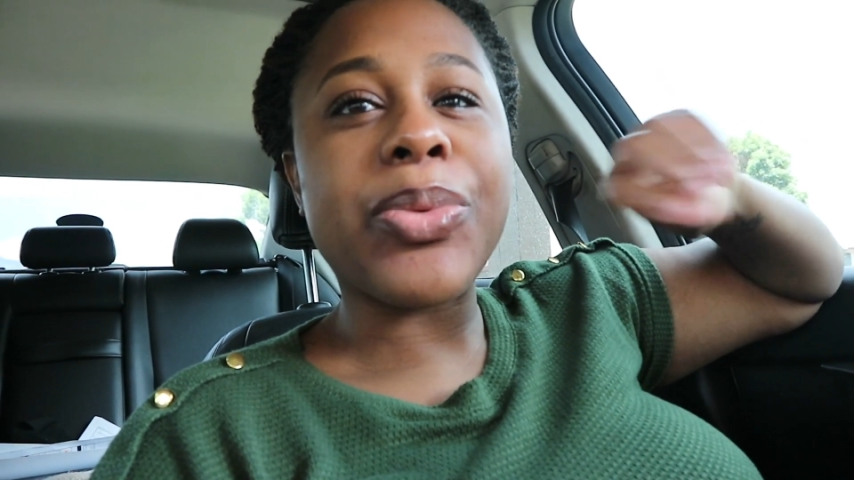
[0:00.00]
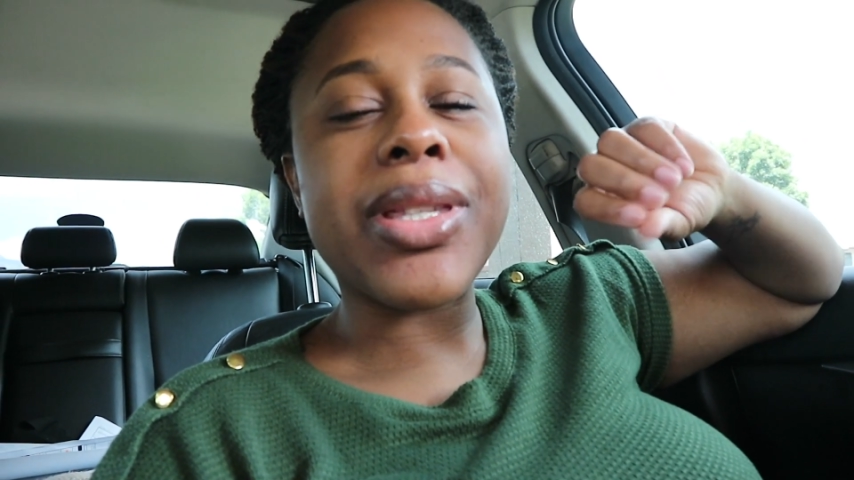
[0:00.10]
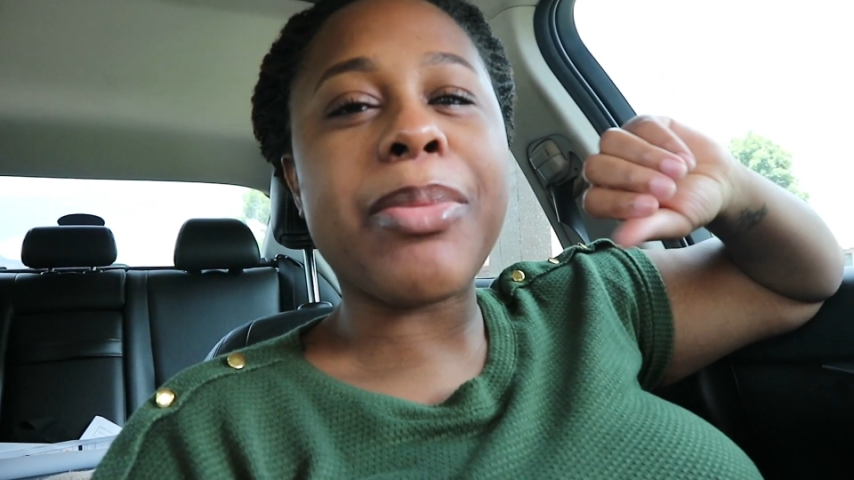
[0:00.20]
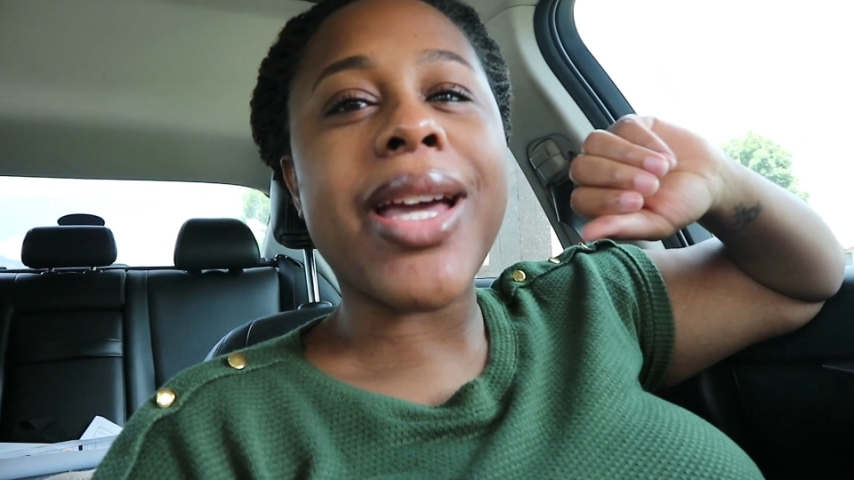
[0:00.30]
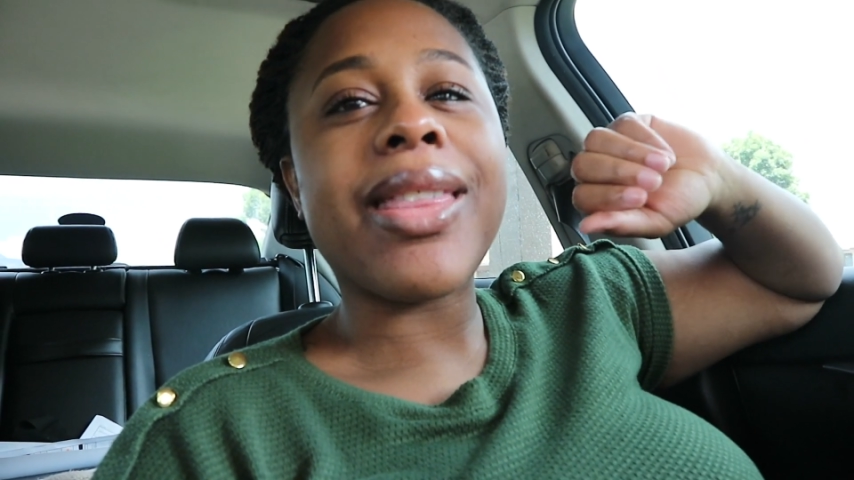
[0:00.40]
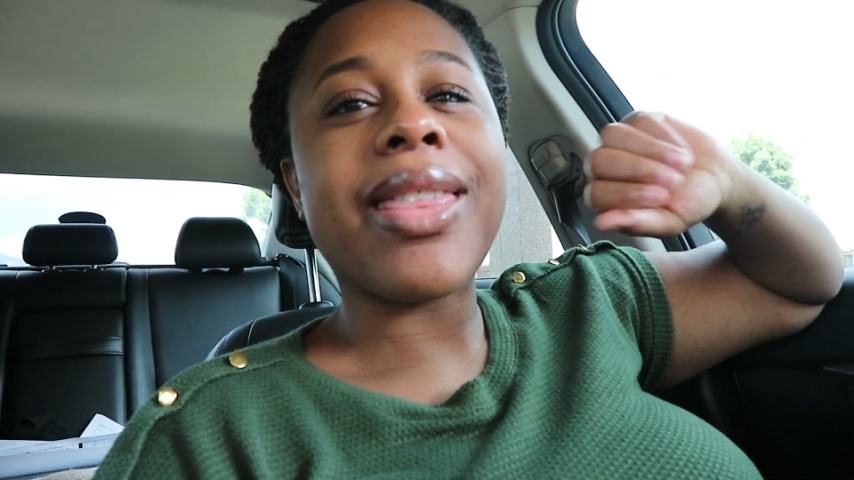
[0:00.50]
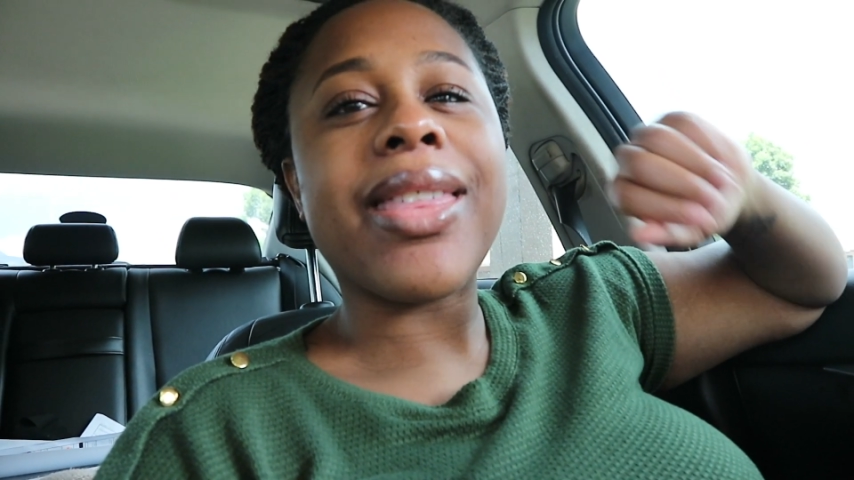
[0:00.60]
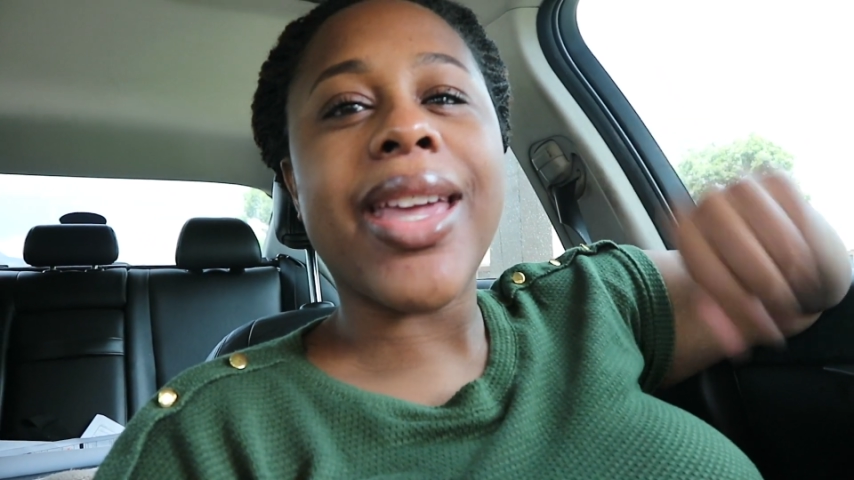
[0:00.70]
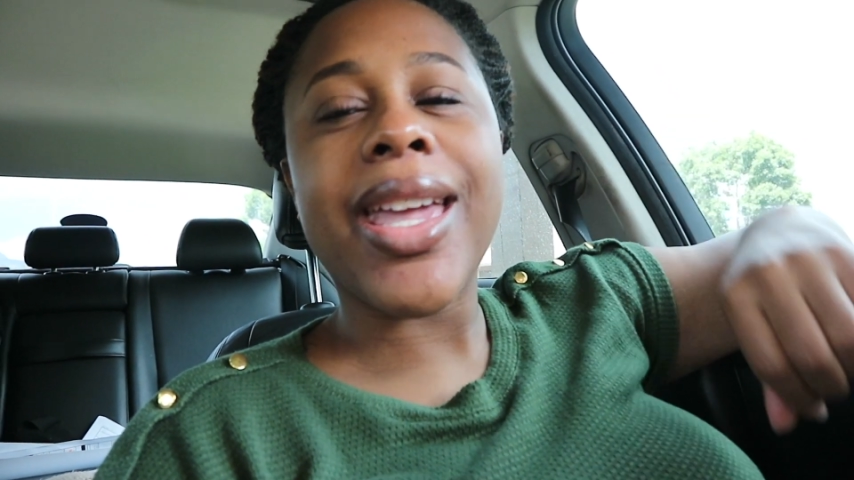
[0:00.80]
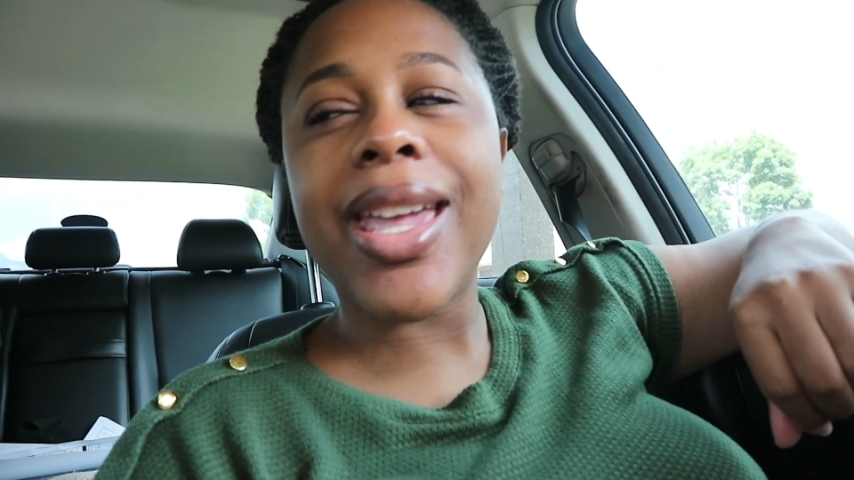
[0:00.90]
was my
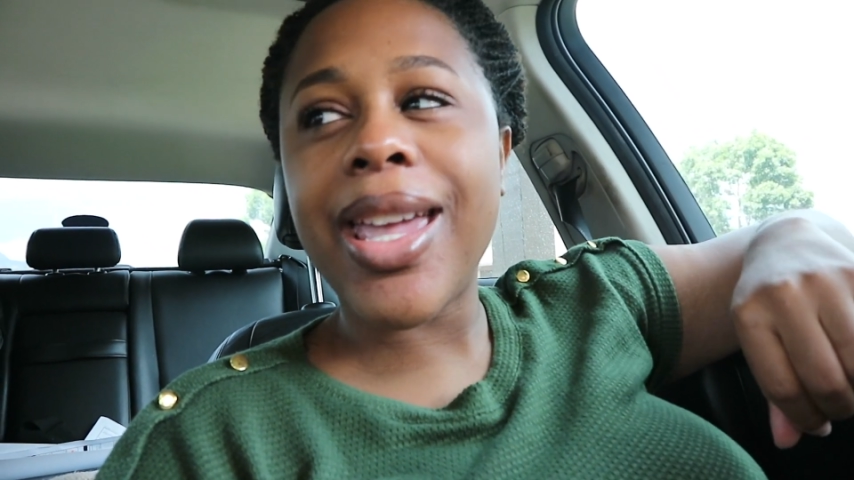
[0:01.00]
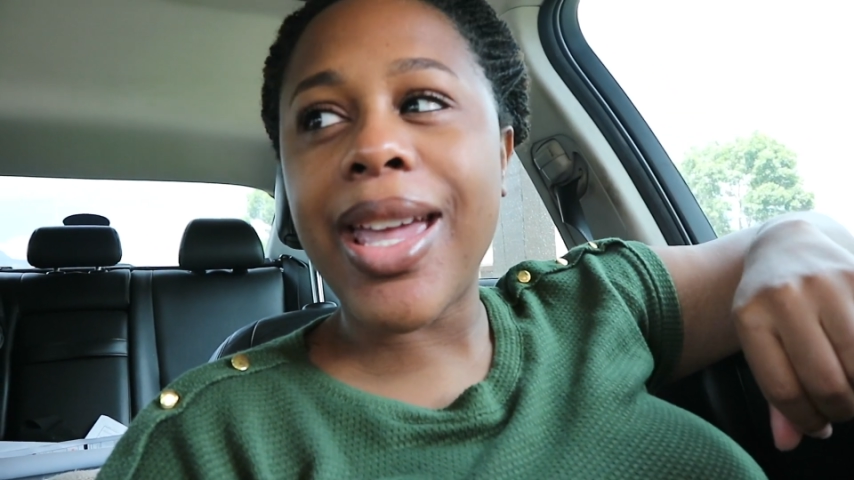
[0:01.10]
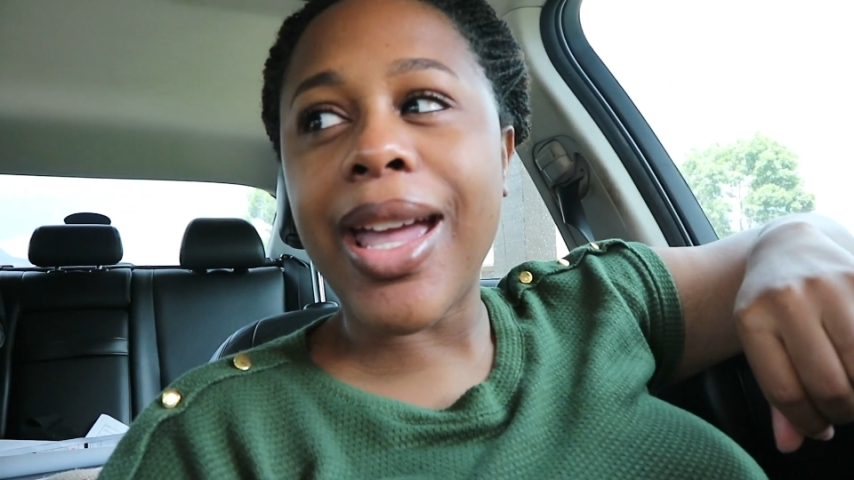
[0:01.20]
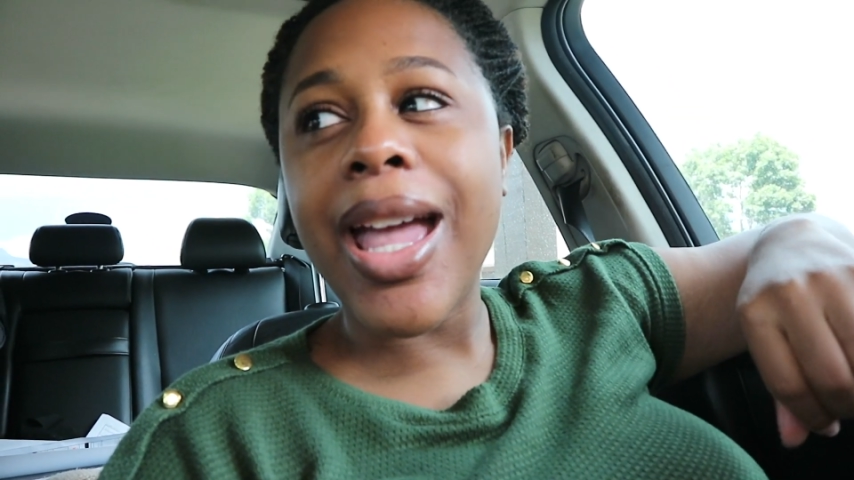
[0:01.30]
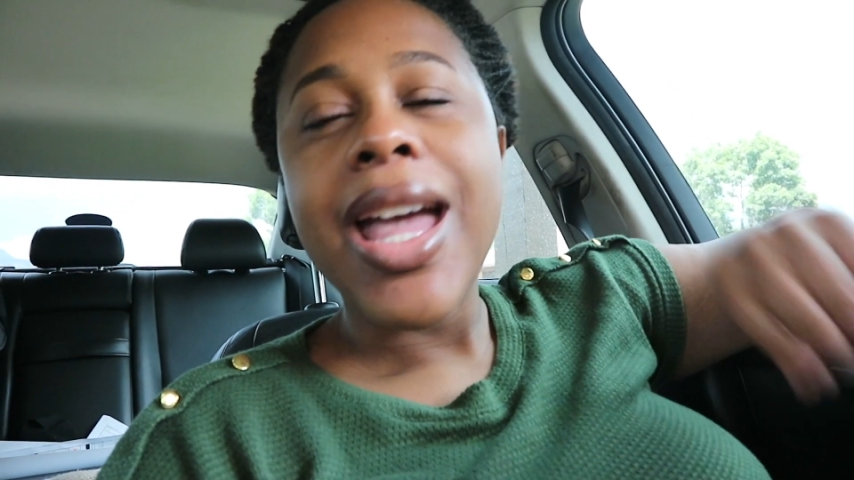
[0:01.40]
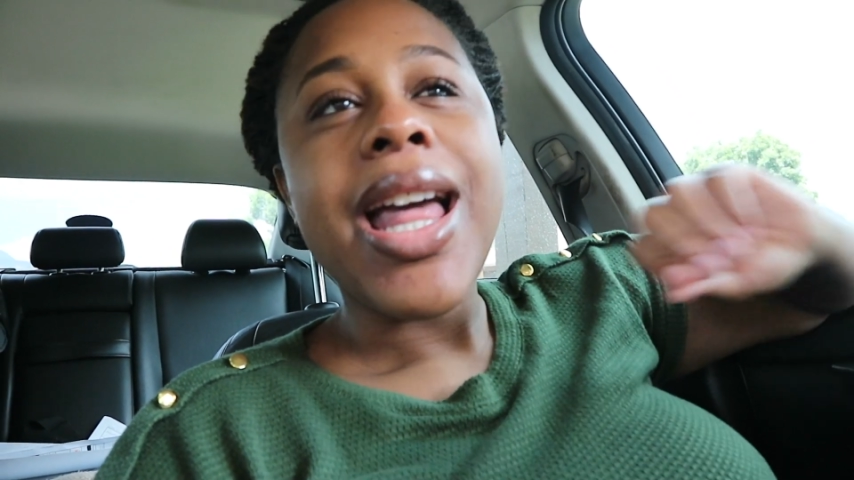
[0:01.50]
thing.